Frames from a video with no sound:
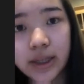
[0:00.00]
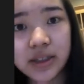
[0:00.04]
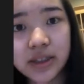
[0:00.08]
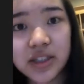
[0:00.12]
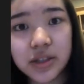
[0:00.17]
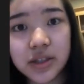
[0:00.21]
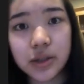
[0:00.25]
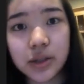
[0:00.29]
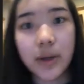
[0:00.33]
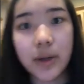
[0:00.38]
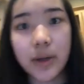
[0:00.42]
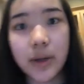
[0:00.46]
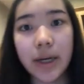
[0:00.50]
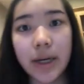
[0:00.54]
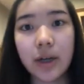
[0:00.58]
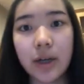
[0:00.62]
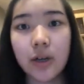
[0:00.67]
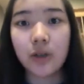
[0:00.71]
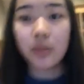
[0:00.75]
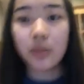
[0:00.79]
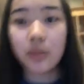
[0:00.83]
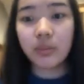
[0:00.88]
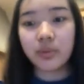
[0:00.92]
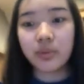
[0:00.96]
So I
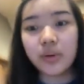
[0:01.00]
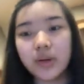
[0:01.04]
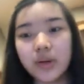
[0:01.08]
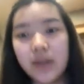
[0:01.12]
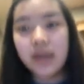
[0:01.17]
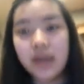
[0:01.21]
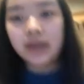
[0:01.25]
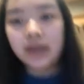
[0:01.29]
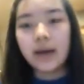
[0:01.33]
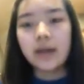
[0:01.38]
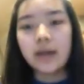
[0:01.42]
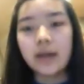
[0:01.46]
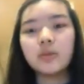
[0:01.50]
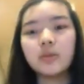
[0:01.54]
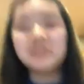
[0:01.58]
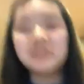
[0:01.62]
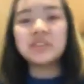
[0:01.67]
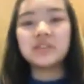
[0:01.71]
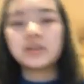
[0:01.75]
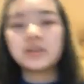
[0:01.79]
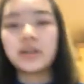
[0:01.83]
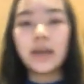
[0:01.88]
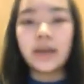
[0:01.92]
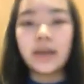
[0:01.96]
hope it's
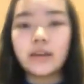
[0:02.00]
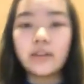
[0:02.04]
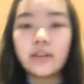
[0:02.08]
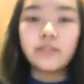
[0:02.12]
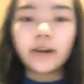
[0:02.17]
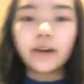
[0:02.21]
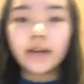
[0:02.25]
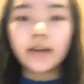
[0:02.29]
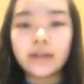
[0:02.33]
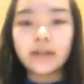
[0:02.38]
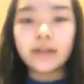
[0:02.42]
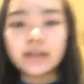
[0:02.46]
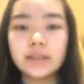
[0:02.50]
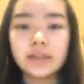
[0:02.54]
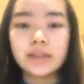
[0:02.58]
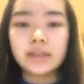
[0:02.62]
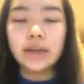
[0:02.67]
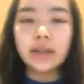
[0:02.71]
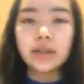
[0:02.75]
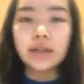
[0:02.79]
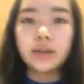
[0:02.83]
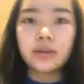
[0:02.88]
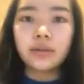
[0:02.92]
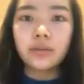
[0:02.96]
okay if I
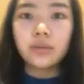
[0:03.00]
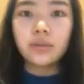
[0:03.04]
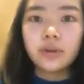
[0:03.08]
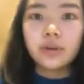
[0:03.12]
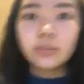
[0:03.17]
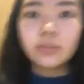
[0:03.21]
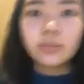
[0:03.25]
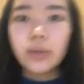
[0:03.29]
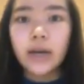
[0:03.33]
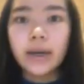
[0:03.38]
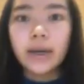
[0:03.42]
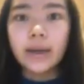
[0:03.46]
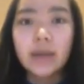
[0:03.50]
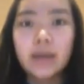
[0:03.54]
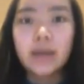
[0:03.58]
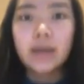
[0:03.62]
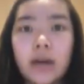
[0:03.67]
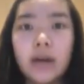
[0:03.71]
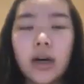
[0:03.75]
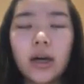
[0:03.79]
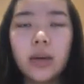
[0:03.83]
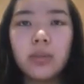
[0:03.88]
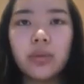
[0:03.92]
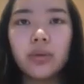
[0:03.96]
connect through my
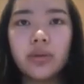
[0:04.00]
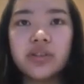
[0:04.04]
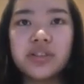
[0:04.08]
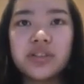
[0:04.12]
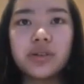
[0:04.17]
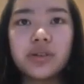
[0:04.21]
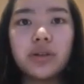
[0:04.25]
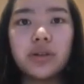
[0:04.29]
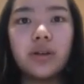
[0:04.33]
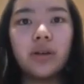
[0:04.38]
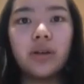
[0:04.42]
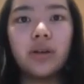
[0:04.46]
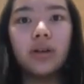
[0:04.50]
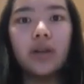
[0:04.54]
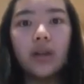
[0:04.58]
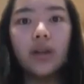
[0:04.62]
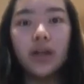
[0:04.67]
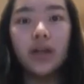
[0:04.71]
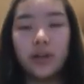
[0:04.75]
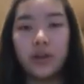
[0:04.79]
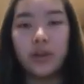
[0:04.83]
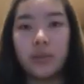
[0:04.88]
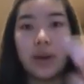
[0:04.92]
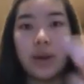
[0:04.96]
personal
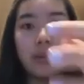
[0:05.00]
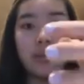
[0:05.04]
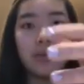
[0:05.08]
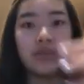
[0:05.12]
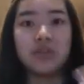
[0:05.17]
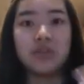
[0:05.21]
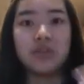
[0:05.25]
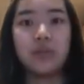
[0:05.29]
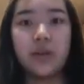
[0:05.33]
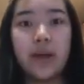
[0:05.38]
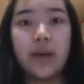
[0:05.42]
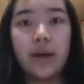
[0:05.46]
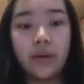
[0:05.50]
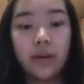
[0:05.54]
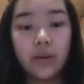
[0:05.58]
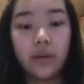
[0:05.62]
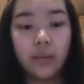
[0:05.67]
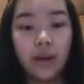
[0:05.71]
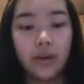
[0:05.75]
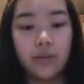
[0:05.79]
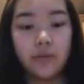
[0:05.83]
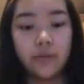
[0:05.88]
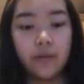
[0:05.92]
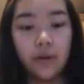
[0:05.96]
account on
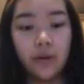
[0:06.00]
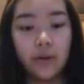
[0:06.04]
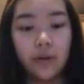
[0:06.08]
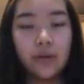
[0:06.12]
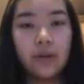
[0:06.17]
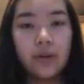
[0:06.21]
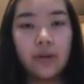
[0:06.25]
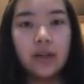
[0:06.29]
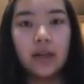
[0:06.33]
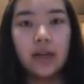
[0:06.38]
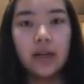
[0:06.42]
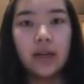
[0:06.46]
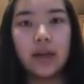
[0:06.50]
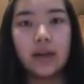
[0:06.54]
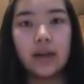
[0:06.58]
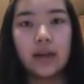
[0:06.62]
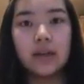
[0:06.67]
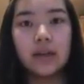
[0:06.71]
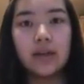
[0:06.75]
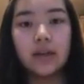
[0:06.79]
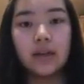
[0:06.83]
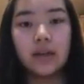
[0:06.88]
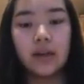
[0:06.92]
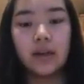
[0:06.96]
my phone
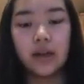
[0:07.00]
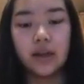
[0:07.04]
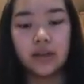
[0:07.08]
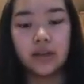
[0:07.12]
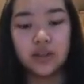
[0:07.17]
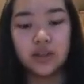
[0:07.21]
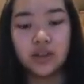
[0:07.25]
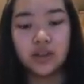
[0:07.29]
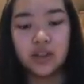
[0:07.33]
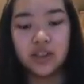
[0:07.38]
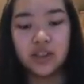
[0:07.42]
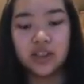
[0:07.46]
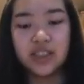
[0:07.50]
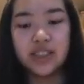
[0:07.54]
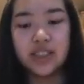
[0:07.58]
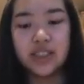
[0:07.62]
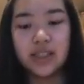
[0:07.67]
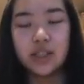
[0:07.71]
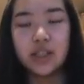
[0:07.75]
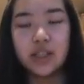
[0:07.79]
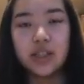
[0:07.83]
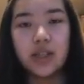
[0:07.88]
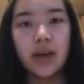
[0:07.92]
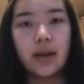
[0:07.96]
and just
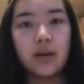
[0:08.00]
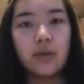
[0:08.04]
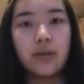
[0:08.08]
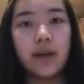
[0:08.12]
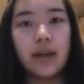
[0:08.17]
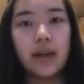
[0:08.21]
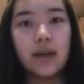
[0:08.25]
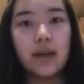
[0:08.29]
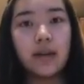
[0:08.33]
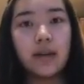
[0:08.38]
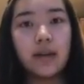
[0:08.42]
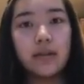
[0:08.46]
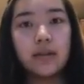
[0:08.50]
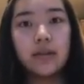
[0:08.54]
teach that way.